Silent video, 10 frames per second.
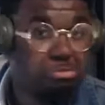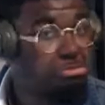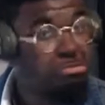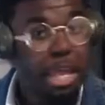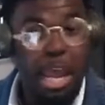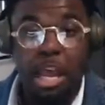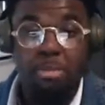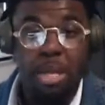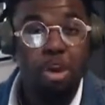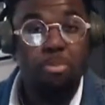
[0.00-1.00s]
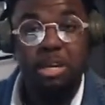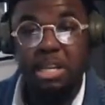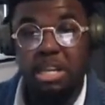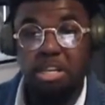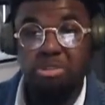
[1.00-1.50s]
the anime opening
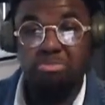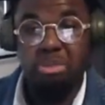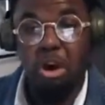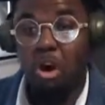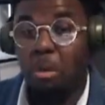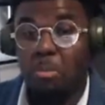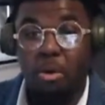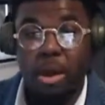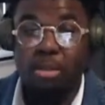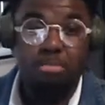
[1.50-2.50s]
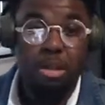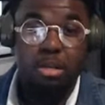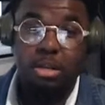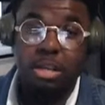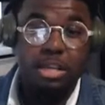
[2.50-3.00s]
is on point, bro.
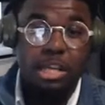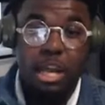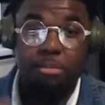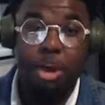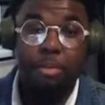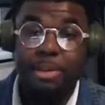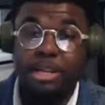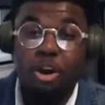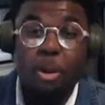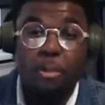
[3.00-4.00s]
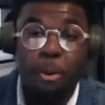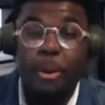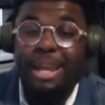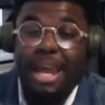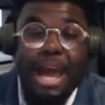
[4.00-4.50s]
The anime opening on
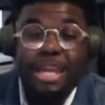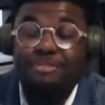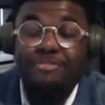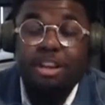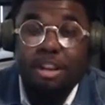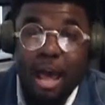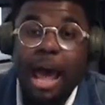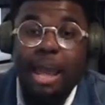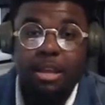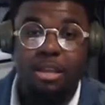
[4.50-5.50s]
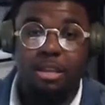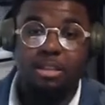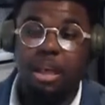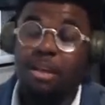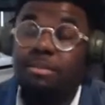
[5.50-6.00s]
point. I ain't finna lie.
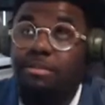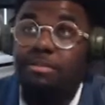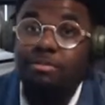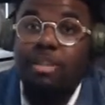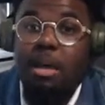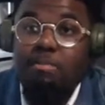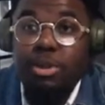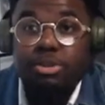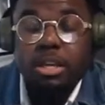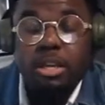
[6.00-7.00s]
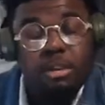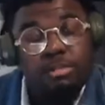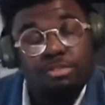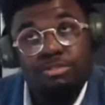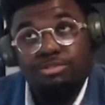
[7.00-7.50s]
That that music,
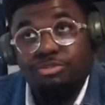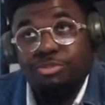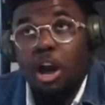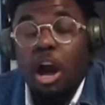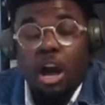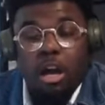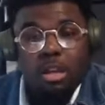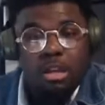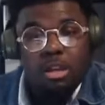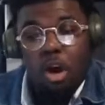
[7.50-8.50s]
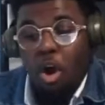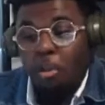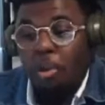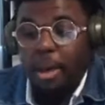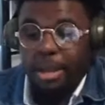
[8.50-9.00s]
ugh, on
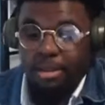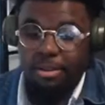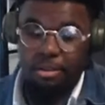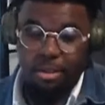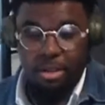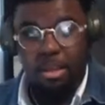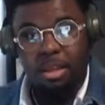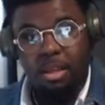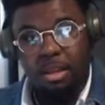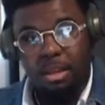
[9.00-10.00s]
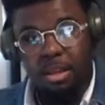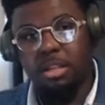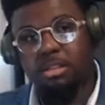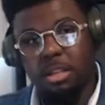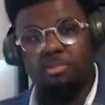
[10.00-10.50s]
point.
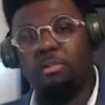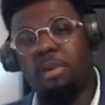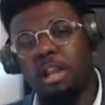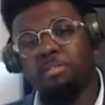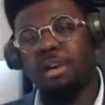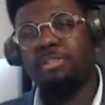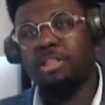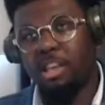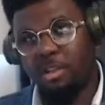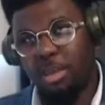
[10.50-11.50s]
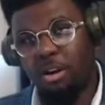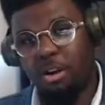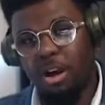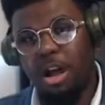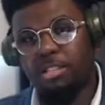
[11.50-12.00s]
Cause it reminded me of this anime called
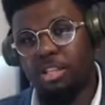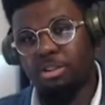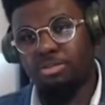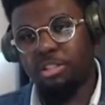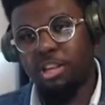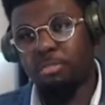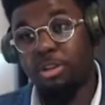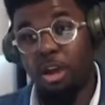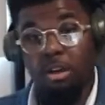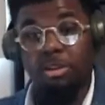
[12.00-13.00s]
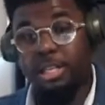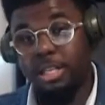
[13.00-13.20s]
Kaze no Stigma. Y'all gonna get